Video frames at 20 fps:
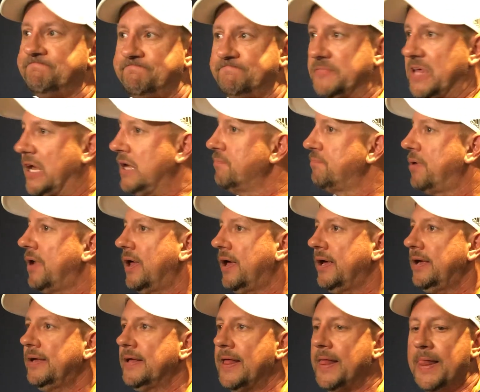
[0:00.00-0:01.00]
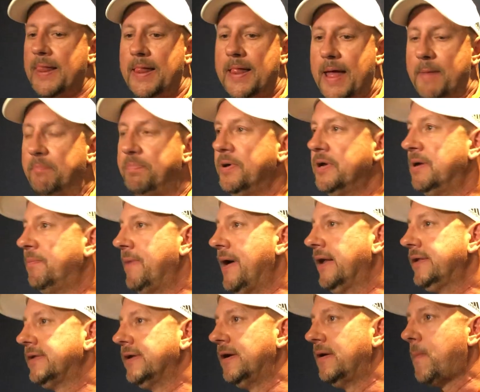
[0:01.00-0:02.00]
they can play. I'm putting them
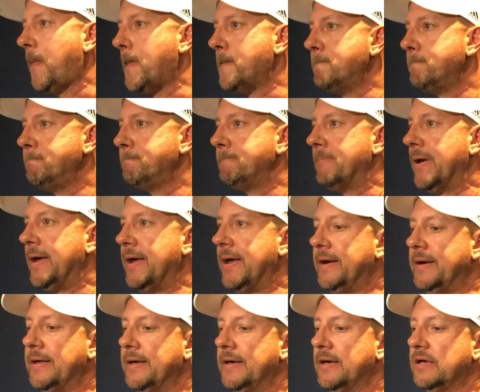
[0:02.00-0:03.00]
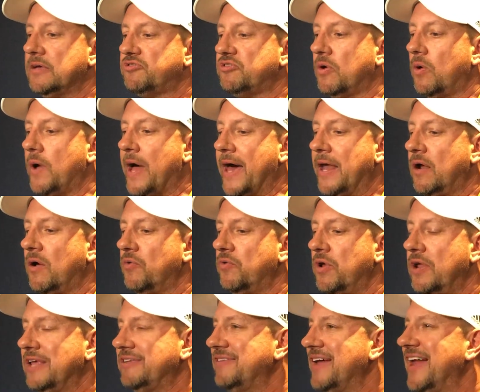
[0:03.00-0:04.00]
out there. And uh, so I don't,
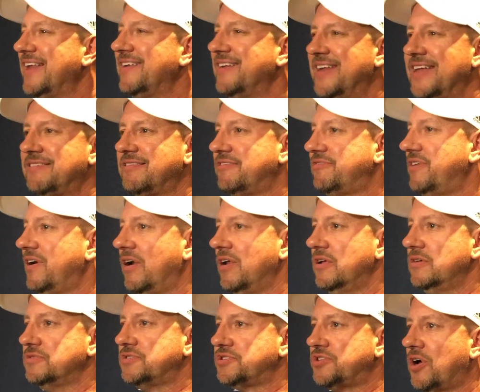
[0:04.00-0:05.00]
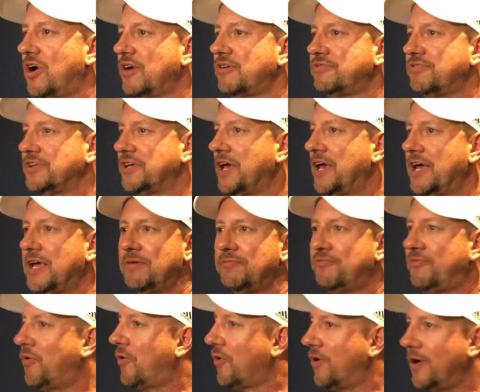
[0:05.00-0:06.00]
it's not necessarily who starts the game
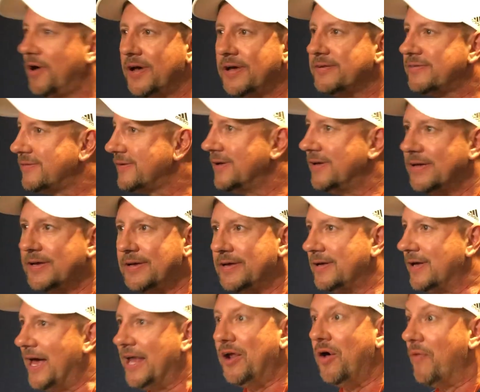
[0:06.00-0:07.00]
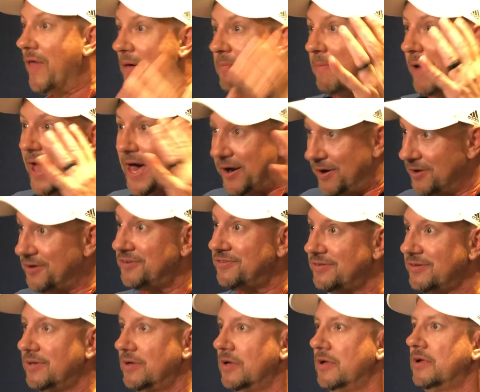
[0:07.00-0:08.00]
for us. I know that
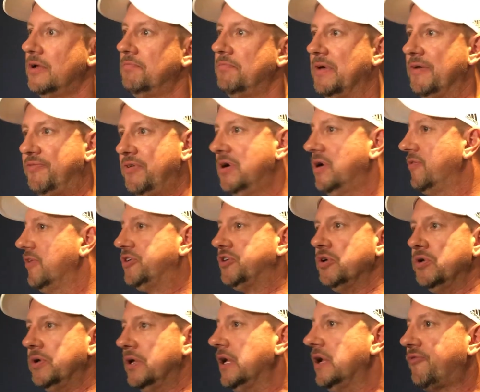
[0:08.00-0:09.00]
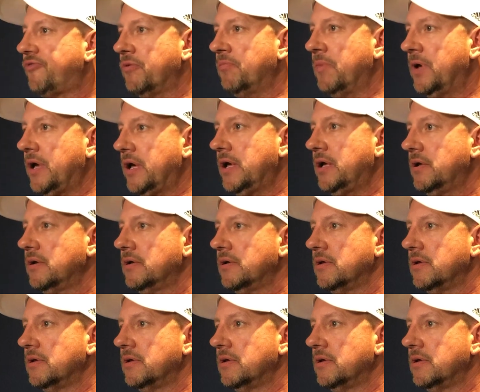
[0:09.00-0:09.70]
matters. If you're in the two deep for me,